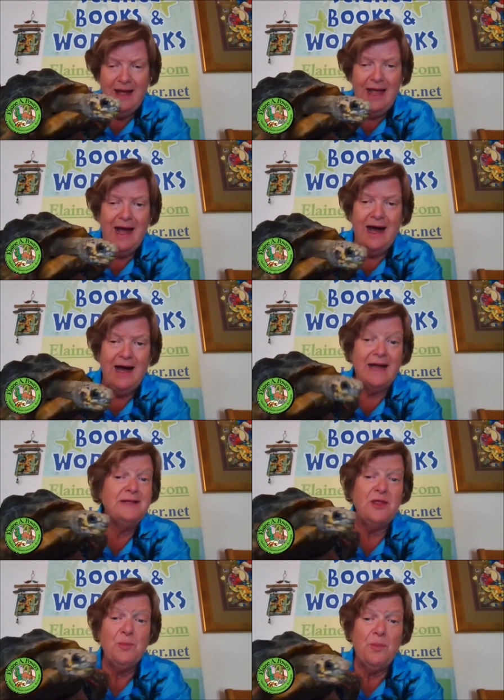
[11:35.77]

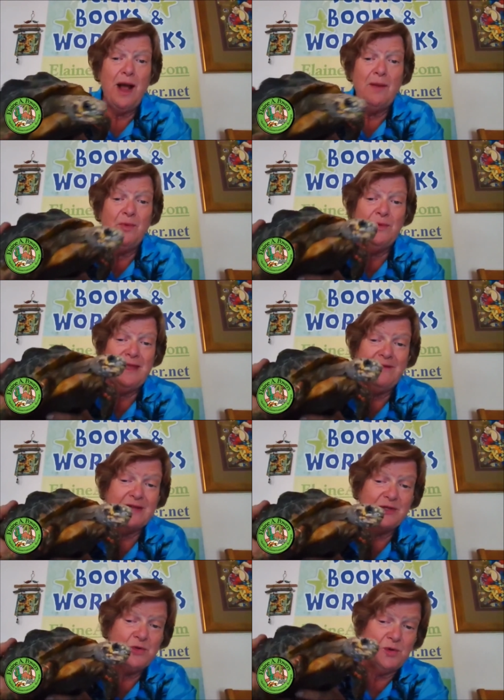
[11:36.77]
Another problem with
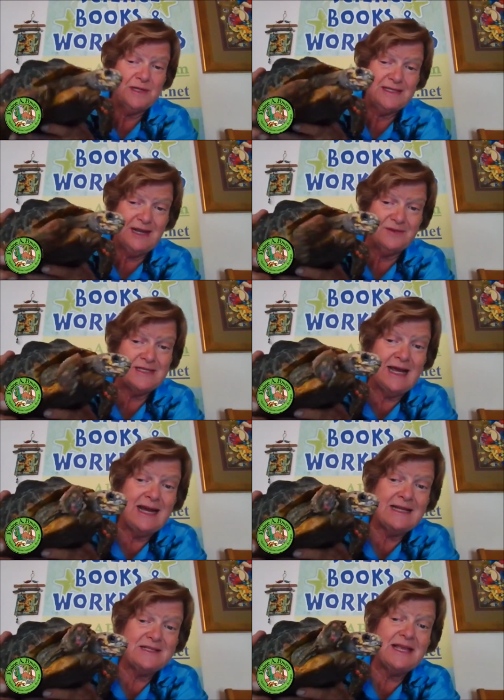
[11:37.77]
having a tortoise
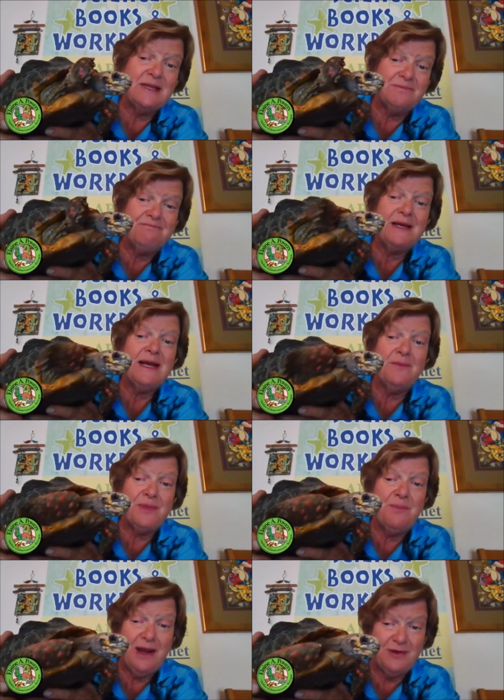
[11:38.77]
outside is they can pick up
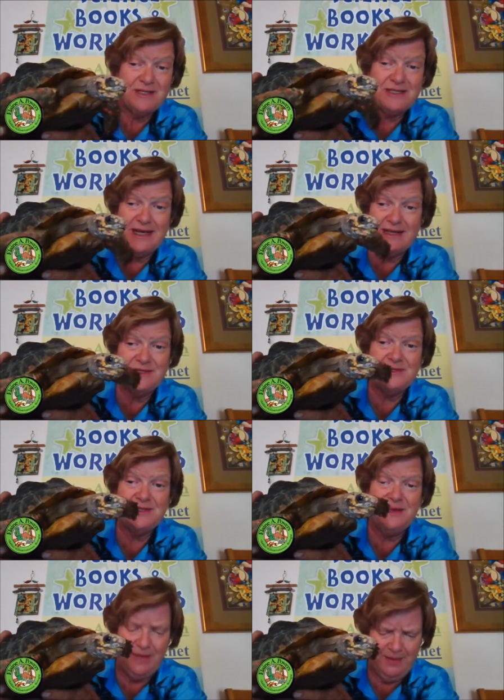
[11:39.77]
the parasites
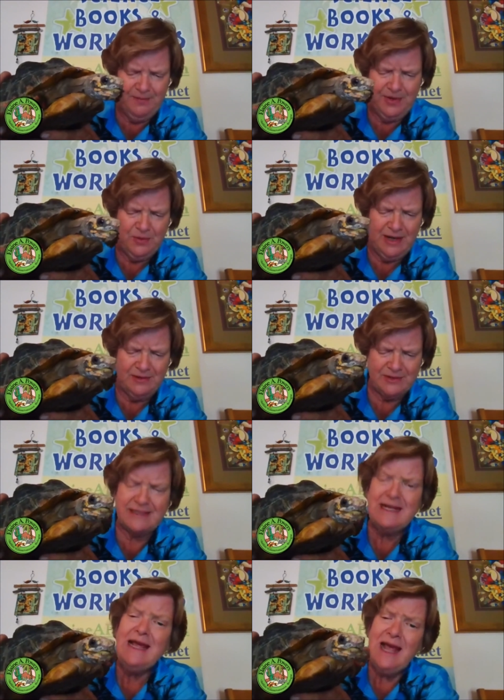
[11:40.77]
that might be around,
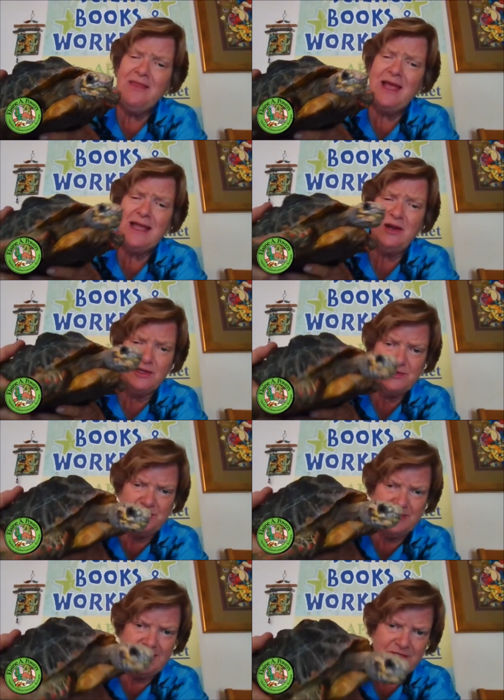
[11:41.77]
and that can also
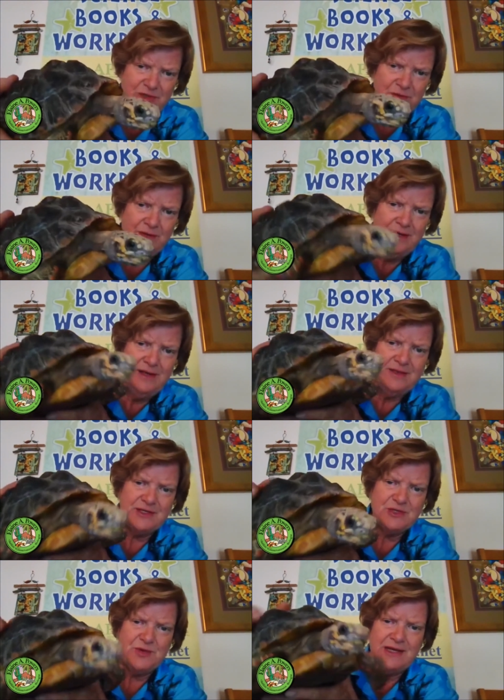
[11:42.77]
lead to the
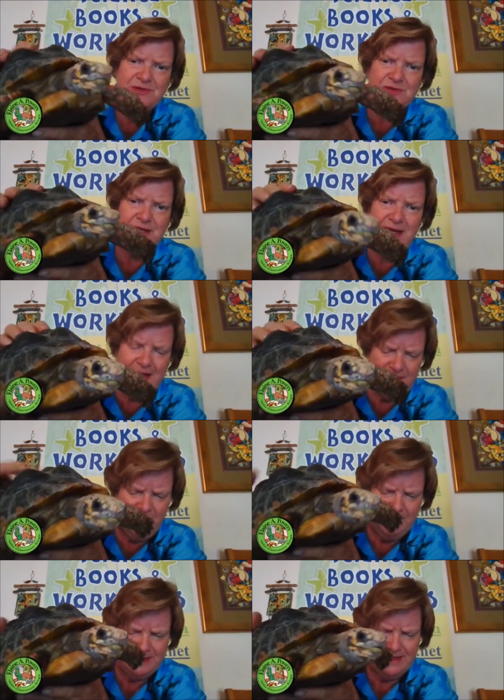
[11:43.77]
stress and
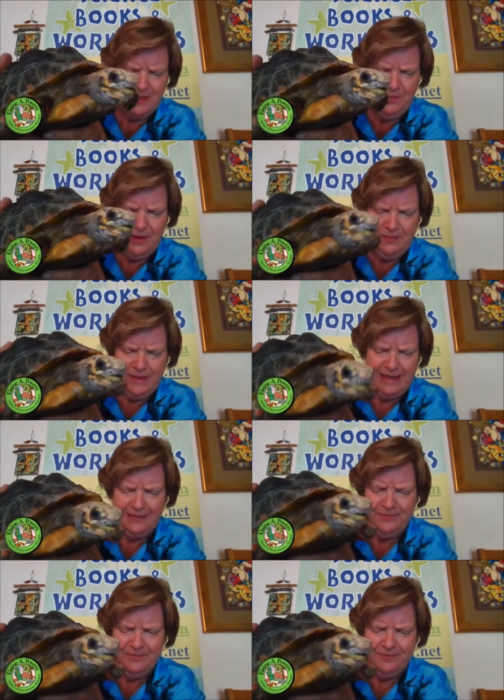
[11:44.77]
causing the pyramiding.